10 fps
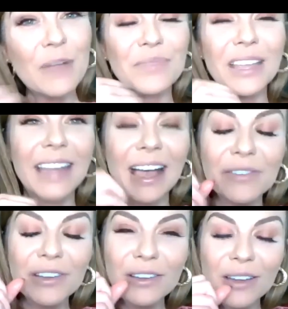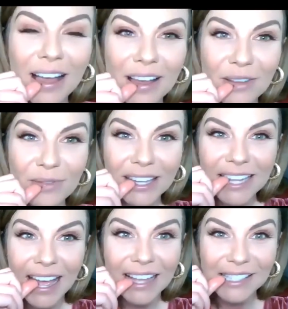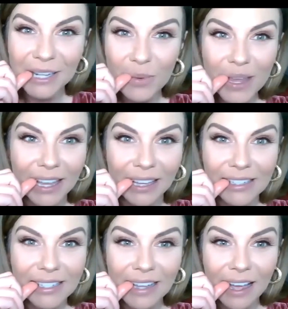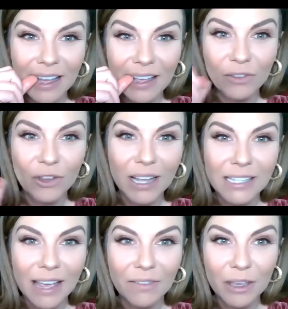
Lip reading: and have a fantastic weekend. If you guys have the